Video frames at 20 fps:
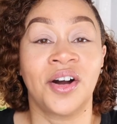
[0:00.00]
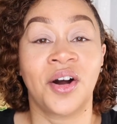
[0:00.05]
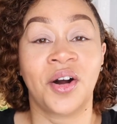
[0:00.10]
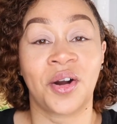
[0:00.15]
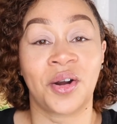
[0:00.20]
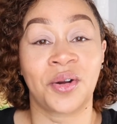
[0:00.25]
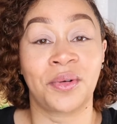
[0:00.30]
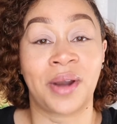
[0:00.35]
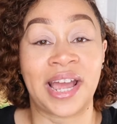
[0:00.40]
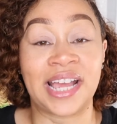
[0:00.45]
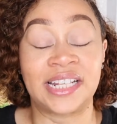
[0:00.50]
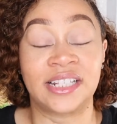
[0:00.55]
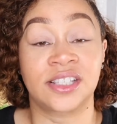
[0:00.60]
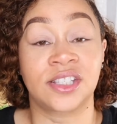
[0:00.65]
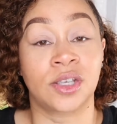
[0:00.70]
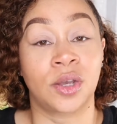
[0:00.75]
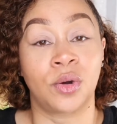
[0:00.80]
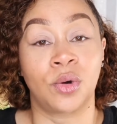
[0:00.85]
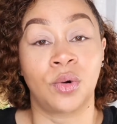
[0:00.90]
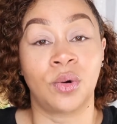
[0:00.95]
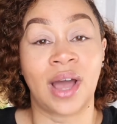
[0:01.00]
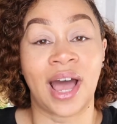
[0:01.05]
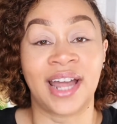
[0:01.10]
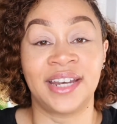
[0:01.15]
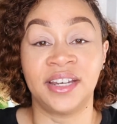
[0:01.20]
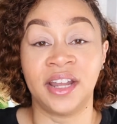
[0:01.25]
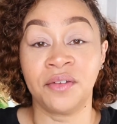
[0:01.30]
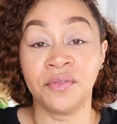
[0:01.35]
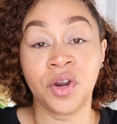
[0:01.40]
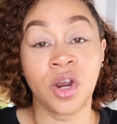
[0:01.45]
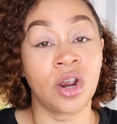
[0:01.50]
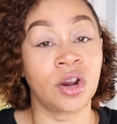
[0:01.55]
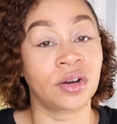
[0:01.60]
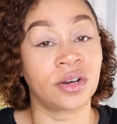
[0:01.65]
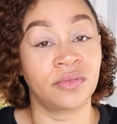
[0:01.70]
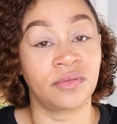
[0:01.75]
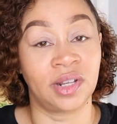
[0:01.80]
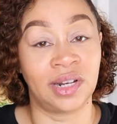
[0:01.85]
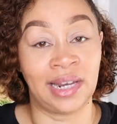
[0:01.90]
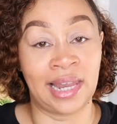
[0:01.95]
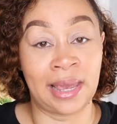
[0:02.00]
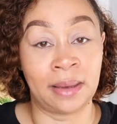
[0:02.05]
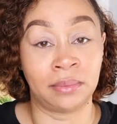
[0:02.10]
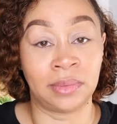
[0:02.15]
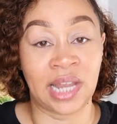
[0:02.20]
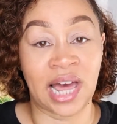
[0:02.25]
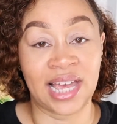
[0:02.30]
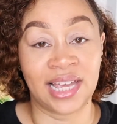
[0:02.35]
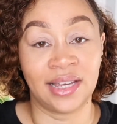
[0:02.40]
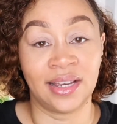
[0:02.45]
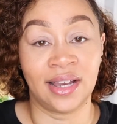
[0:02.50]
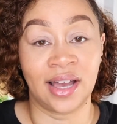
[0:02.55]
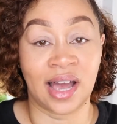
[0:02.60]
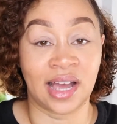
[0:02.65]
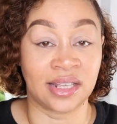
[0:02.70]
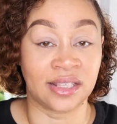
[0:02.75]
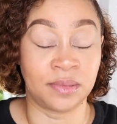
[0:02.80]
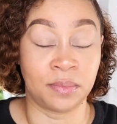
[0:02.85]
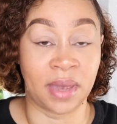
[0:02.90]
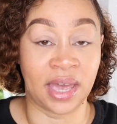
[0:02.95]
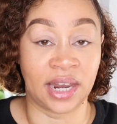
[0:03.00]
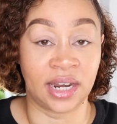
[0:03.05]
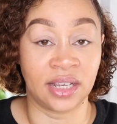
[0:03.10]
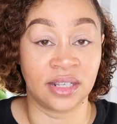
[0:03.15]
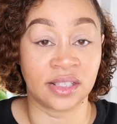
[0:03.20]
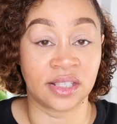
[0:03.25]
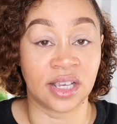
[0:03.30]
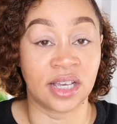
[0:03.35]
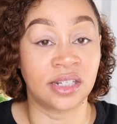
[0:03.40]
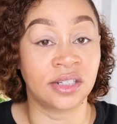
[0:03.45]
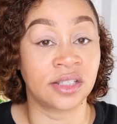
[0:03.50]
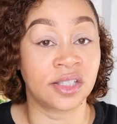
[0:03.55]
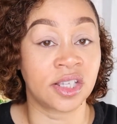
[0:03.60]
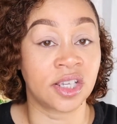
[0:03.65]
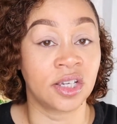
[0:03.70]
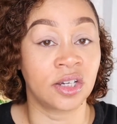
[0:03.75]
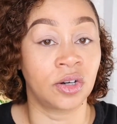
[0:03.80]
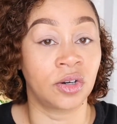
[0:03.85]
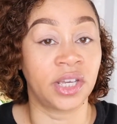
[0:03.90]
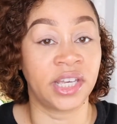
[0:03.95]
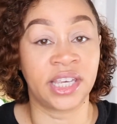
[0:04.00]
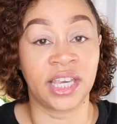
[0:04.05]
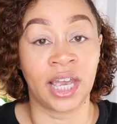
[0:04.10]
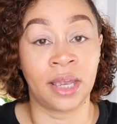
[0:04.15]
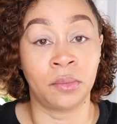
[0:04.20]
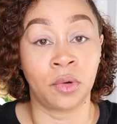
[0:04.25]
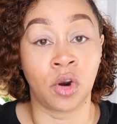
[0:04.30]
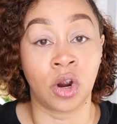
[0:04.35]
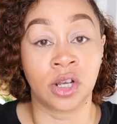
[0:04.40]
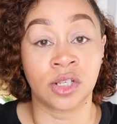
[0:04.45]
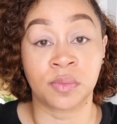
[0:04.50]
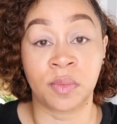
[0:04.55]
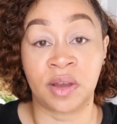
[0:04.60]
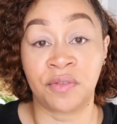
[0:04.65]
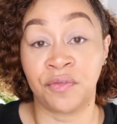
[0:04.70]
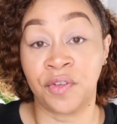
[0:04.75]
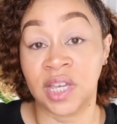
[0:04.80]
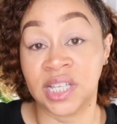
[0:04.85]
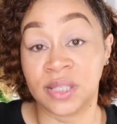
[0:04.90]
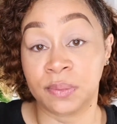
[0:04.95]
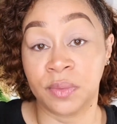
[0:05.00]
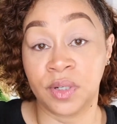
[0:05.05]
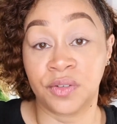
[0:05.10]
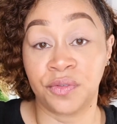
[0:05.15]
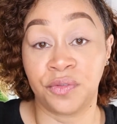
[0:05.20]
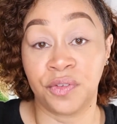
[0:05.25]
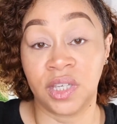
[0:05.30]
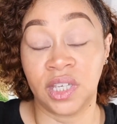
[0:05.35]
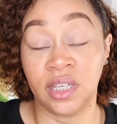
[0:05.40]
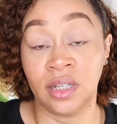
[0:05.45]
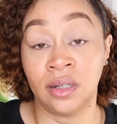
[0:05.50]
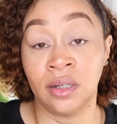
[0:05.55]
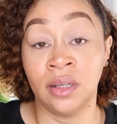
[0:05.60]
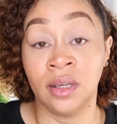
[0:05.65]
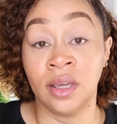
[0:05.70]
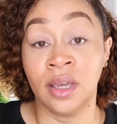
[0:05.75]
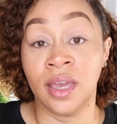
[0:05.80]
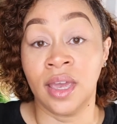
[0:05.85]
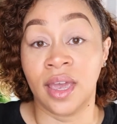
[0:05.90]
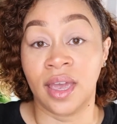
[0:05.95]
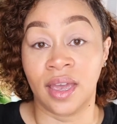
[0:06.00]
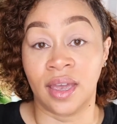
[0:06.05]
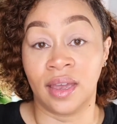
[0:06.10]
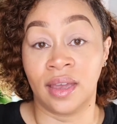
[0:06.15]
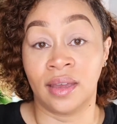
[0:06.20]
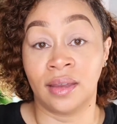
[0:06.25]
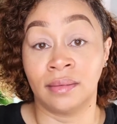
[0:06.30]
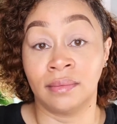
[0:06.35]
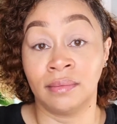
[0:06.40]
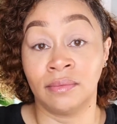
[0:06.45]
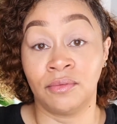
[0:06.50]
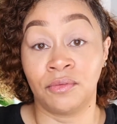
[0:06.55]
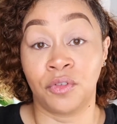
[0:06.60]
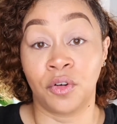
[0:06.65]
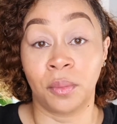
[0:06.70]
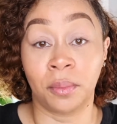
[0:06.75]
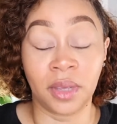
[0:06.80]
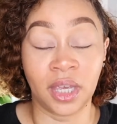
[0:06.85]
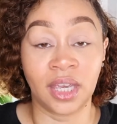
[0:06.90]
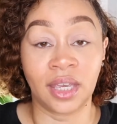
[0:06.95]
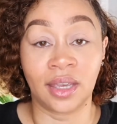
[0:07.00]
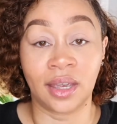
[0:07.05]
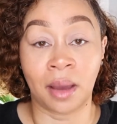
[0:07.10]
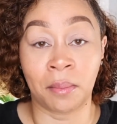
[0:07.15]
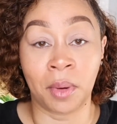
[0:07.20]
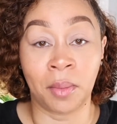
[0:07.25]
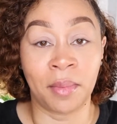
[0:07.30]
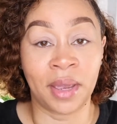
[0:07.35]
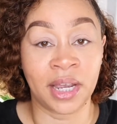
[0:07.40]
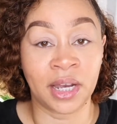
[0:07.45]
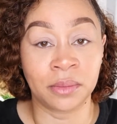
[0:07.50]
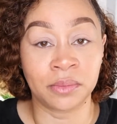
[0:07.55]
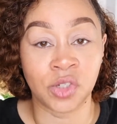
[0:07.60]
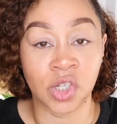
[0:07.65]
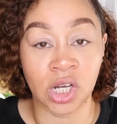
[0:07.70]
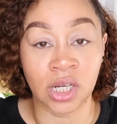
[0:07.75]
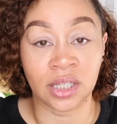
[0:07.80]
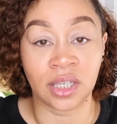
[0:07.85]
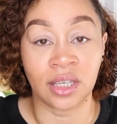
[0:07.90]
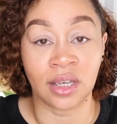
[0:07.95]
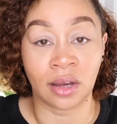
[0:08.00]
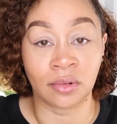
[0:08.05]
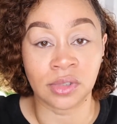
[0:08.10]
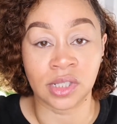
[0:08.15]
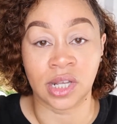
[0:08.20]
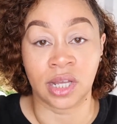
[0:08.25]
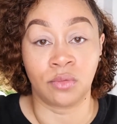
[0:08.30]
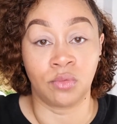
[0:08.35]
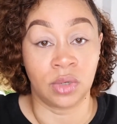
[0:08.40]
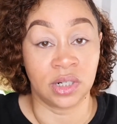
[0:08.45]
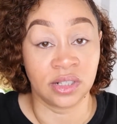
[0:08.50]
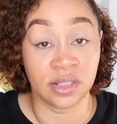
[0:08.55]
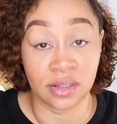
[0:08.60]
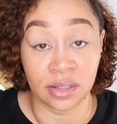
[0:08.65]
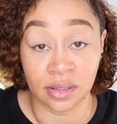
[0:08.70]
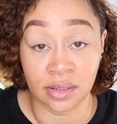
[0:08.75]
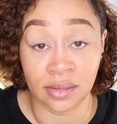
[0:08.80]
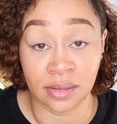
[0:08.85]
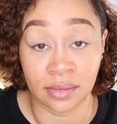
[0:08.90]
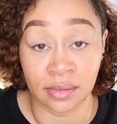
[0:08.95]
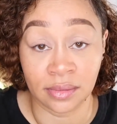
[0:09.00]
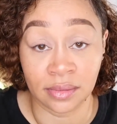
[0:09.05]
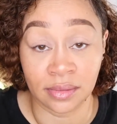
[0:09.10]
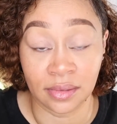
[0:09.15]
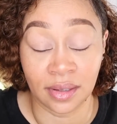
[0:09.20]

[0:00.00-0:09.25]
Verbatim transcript: All right, so I never heard of Glamlite Cosmetics until it came across my Facebook feed. And for me, I'm a makeup junkie. I was like, what is this?